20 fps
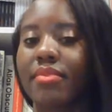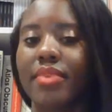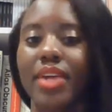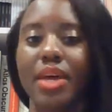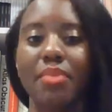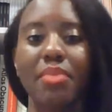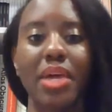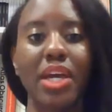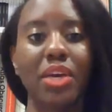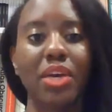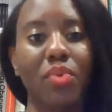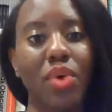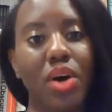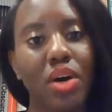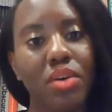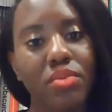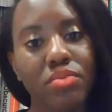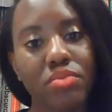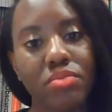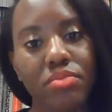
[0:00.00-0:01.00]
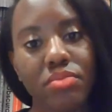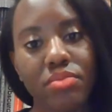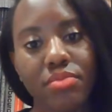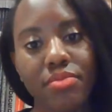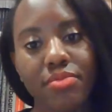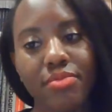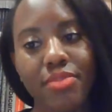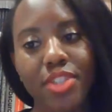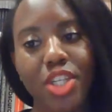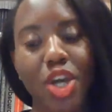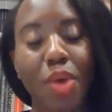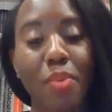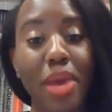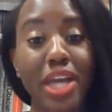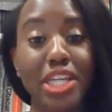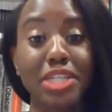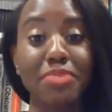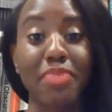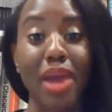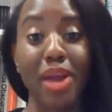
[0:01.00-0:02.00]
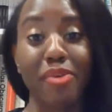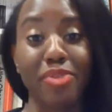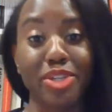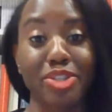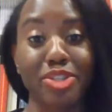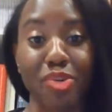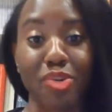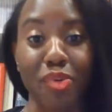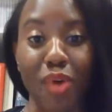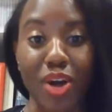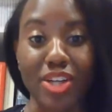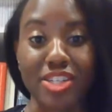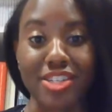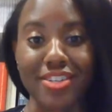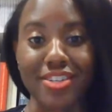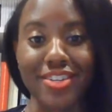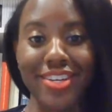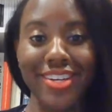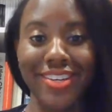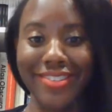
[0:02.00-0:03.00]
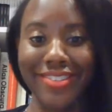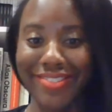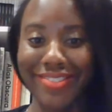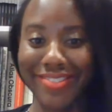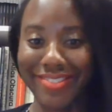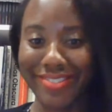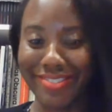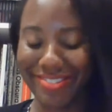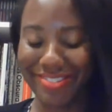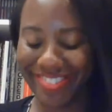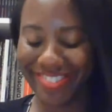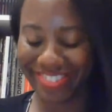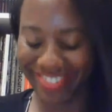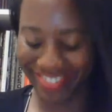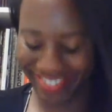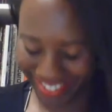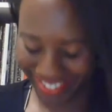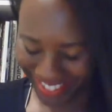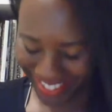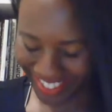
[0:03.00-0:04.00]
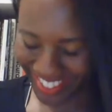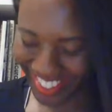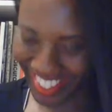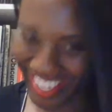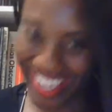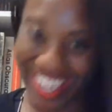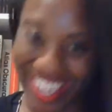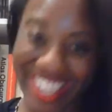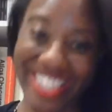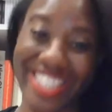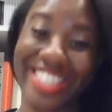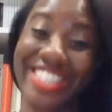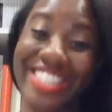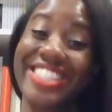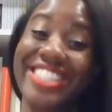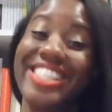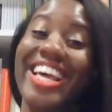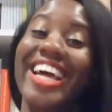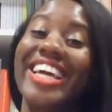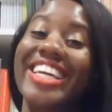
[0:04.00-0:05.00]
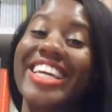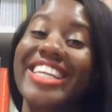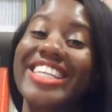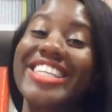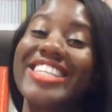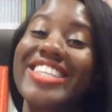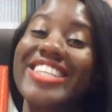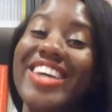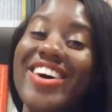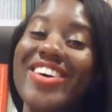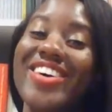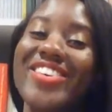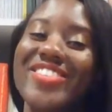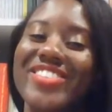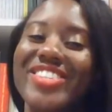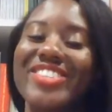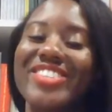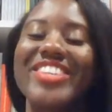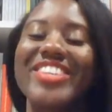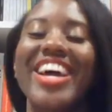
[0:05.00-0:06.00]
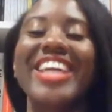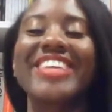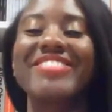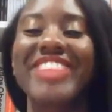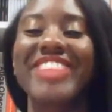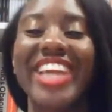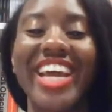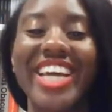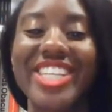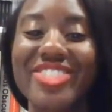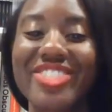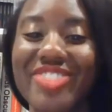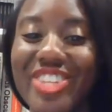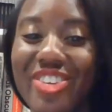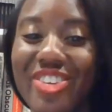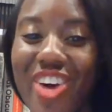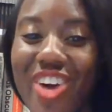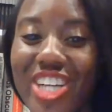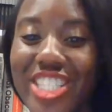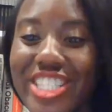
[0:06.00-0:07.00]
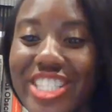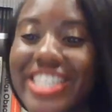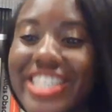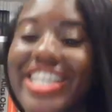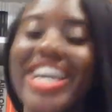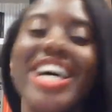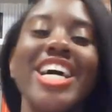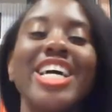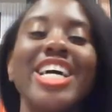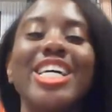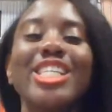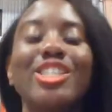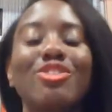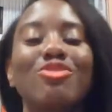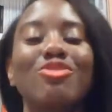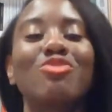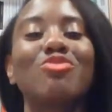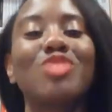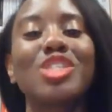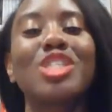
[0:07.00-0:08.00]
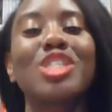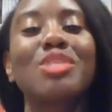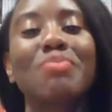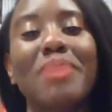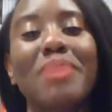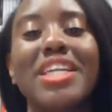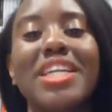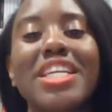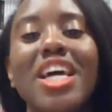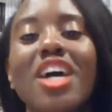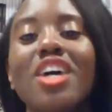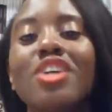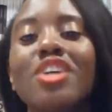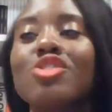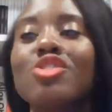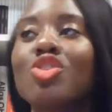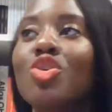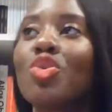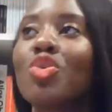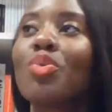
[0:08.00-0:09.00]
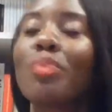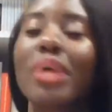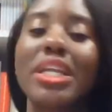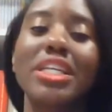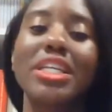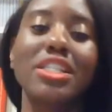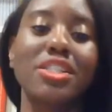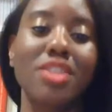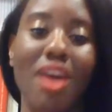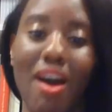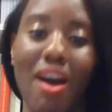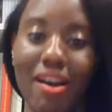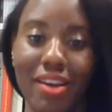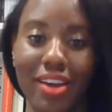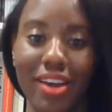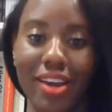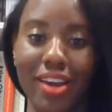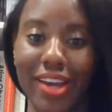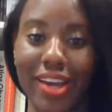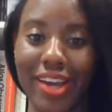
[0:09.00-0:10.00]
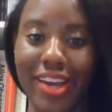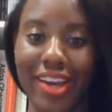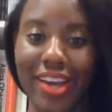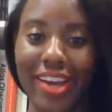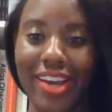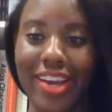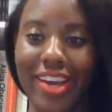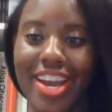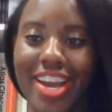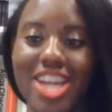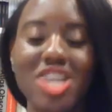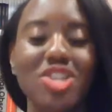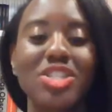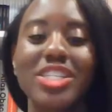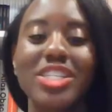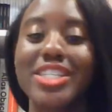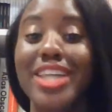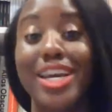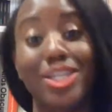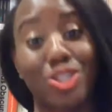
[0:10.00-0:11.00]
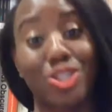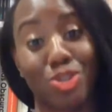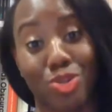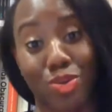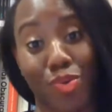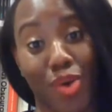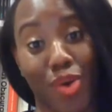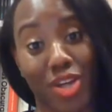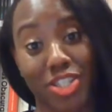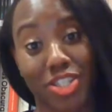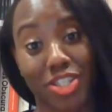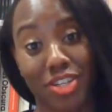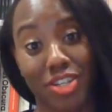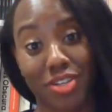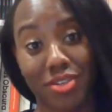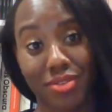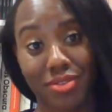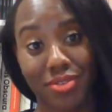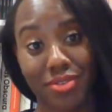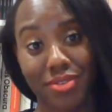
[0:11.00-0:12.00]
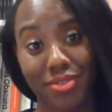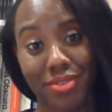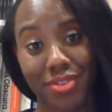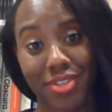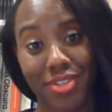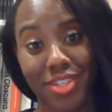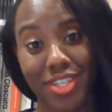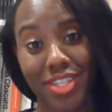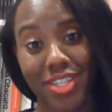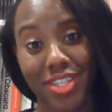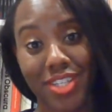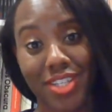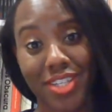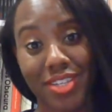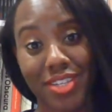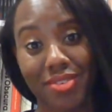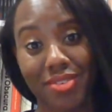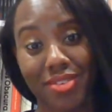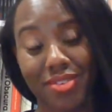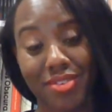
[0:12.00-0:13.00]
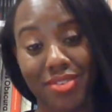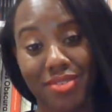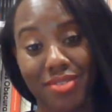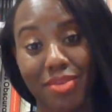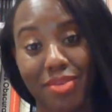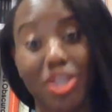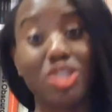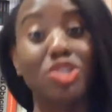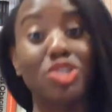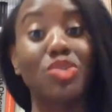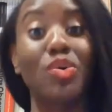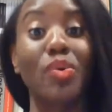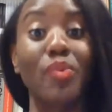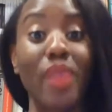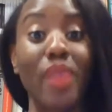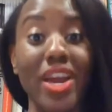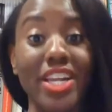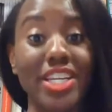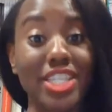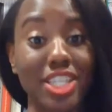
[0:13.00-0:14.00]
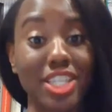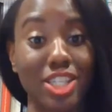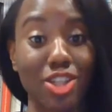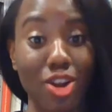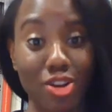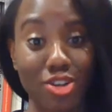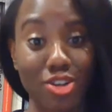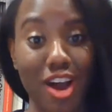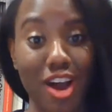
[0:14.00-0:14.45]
I'm like, well, to go back to my original question, and it's just like, no, you're not even answering the question. So you just spent 2 minutes talking and you didn't answer the question because you were ready to start